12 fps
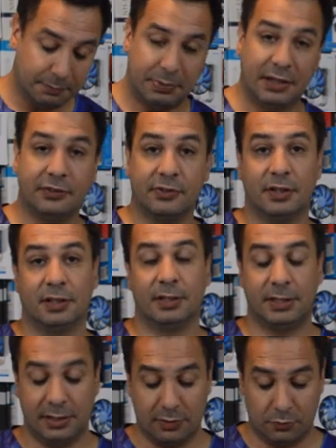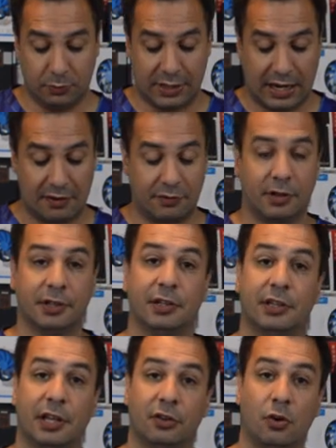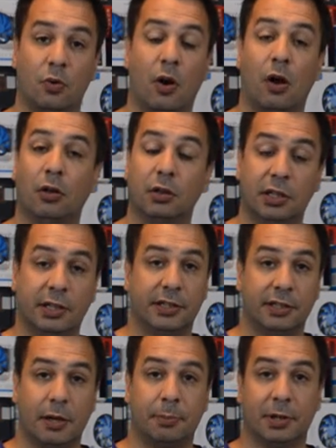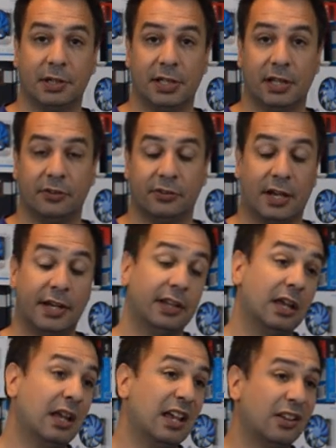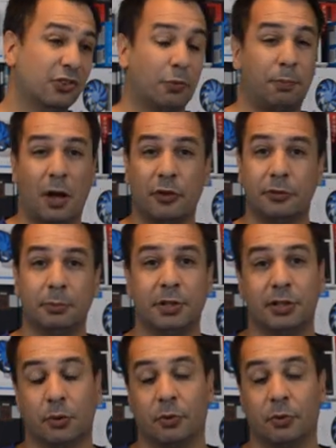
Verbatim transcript: basically we have our Nintendo all cleaned up on the inside. So possibly there